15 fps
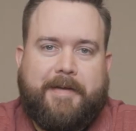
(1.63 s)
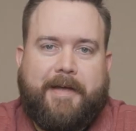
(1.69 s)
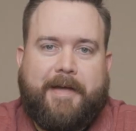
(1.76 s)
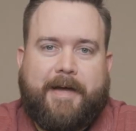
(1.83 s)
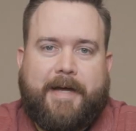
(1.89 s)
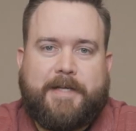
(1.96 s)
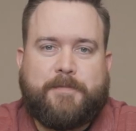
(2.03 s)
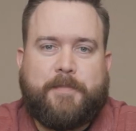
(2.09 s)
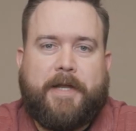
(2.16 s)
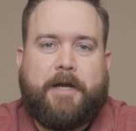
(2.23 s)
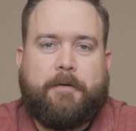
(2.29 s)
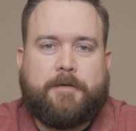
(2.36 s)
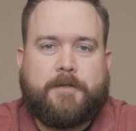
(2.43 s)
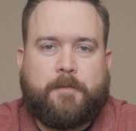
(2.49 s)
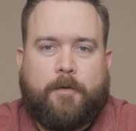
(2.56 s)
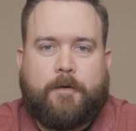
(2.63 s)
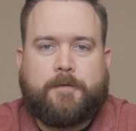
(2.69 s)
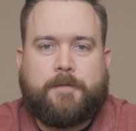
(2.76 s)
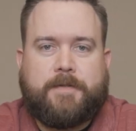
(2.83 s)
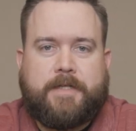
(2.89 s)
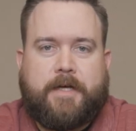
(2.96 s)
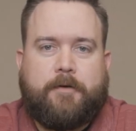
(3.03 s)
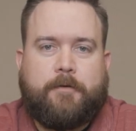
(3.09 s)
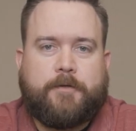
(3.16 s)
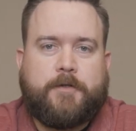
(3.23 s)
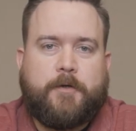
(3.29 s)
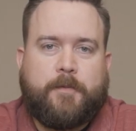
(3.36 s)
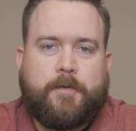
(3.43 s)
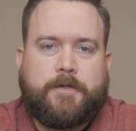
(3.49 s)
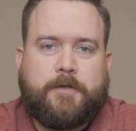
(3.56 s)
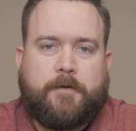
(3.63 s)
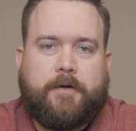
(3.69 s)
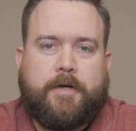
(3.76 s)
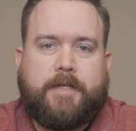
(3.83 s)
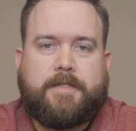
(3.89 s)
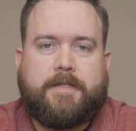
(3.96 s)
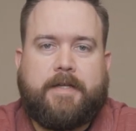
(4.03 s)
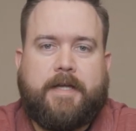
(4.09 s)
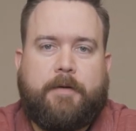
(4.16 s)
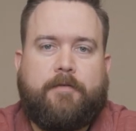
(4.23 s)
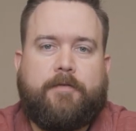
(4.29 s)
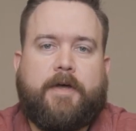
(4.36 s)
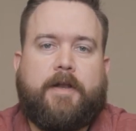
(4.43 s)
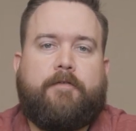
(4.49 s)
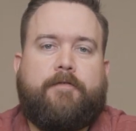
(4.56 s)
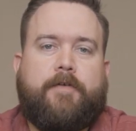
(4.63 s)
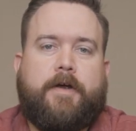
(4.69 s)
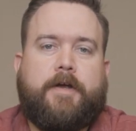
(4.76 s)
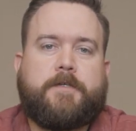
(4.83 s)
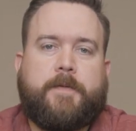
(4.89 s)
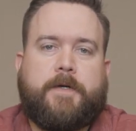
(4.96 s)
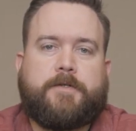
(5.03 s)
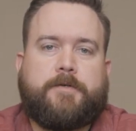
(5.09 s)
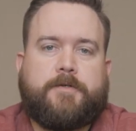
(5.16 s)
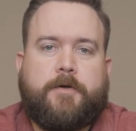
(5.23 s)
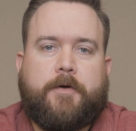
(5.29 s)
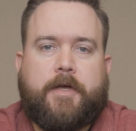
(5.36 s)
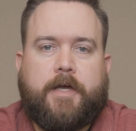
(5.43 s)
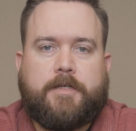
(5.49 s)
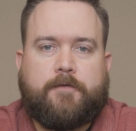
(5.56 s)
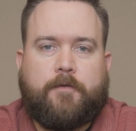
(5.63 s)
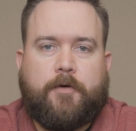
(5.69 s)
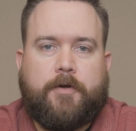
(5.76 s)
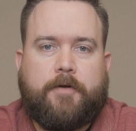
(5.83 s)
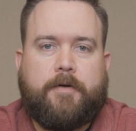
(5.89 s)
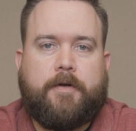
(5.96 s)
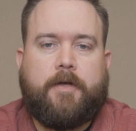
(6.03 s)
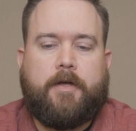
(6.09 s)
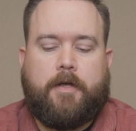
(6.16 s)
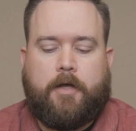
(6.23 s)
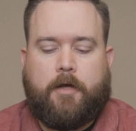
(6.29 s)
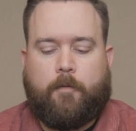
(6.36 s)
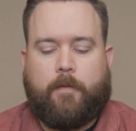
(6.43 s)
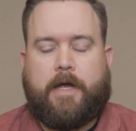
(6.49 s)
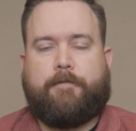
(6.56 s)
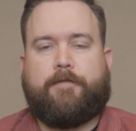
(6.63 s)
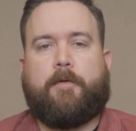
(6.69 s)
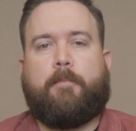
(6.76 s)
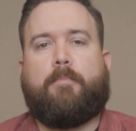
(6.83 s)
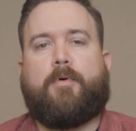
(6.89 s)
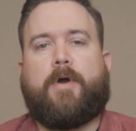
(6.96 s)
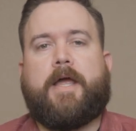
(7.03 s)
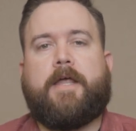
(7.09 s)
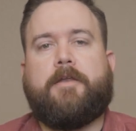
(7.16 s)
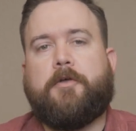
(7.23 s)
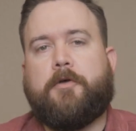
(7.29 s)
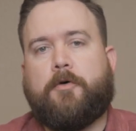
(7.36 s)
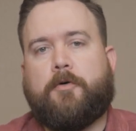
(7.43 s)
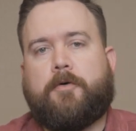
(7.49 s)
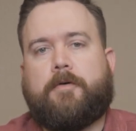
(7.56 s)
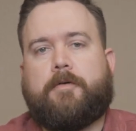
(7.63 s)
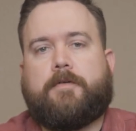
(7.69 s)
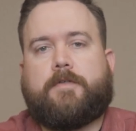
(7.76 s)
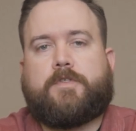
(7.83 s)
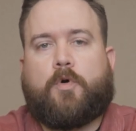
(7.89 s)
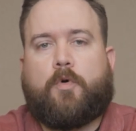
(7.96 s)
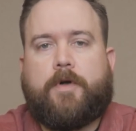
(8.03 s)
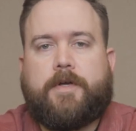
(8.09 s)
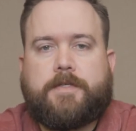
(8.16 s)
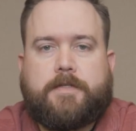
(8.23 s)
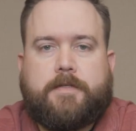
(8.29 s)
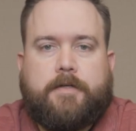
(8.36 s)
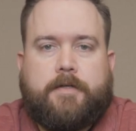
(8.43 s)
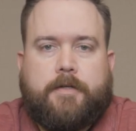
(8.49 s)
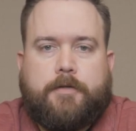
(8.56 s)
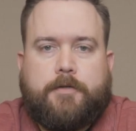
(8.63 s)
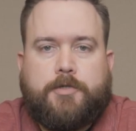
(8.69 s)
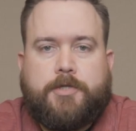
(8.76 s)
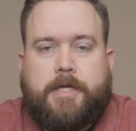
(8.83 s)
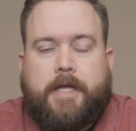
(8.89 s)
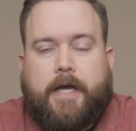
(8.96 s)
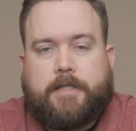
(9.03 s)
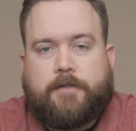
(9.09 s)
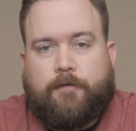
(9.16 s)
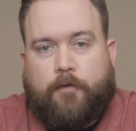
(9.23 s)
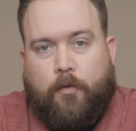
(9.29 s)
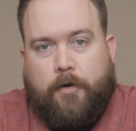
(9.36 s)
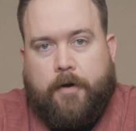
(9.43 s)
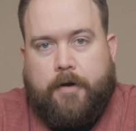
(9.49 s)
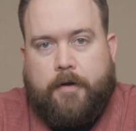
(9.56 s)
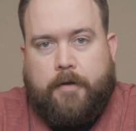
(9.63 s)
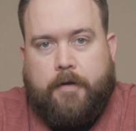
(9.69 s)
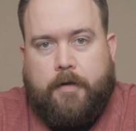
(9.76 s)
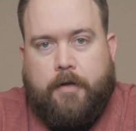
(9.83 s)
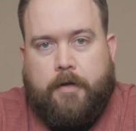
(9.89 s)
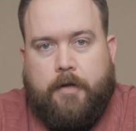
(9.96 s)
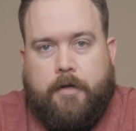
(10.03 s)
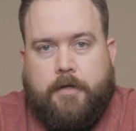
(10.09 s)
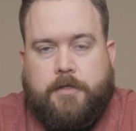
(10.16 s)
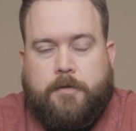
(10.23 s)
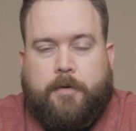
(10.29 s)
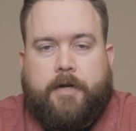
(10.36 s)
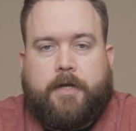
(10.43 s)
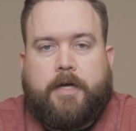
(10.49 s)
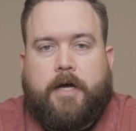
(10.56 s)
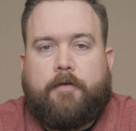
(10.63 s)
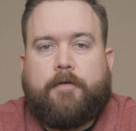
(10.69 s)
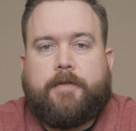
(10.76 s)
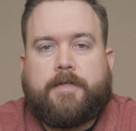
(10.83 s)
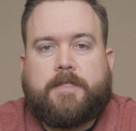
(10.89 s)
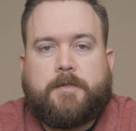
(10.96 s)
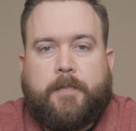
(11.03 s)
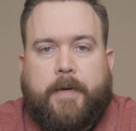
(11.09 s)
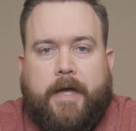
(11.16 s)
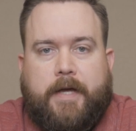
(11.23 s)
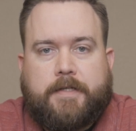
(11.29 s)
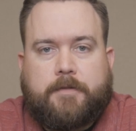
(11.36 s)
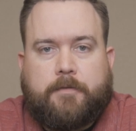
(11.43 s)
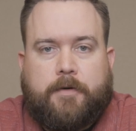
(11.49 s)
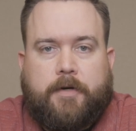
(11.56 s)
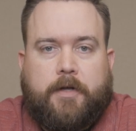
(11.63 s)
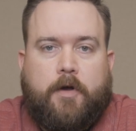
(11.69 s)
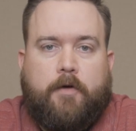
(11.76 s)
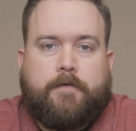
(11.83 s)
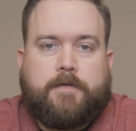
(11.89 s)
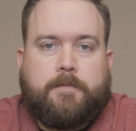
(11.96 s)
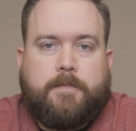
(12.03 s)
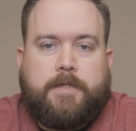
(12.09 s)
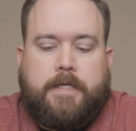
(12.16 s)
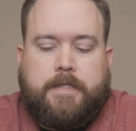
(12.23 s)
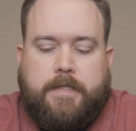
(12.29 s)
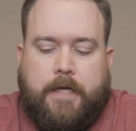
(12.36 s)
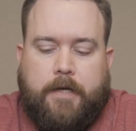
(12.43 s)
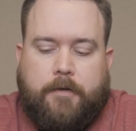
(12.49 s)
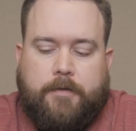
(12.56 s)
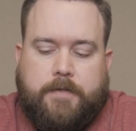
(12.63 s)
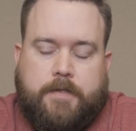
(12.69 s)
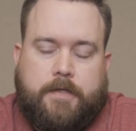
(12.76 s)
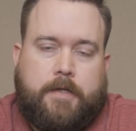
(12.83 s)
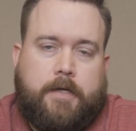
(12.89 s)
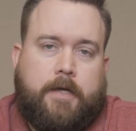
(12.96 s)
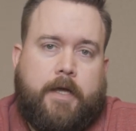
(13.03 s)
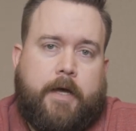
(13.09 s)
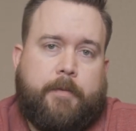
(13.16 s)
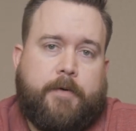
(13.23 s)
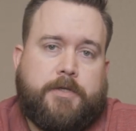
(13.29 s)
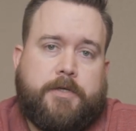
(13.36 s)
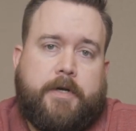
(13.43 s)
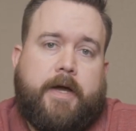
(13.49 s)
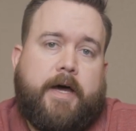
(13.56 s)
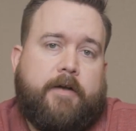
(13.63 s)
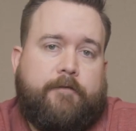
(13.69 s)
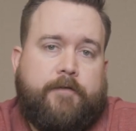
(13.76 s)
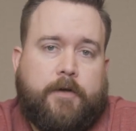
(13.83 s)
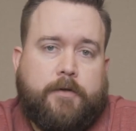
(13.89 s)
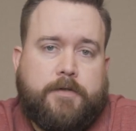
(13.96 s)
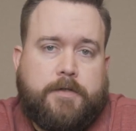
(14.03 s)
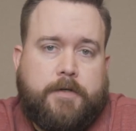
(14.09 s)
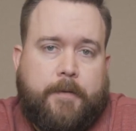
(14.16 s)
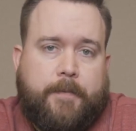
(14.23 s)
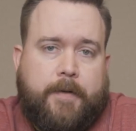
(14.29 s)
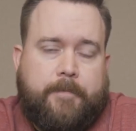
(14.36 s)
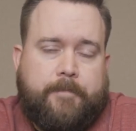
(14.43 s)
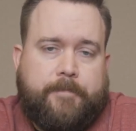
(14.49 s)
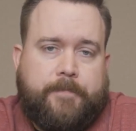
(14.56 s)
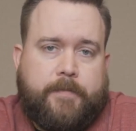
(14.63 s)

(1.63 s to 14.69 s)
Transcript: Hey guys, Ben here with Sportsman's Outdoor Superstore, and today we've got a very special showcase for you. We have the brand new Taurus GX4. So we're gonna cover the specs, we're gonna go over some details, I'm gonna show you how to field strip it,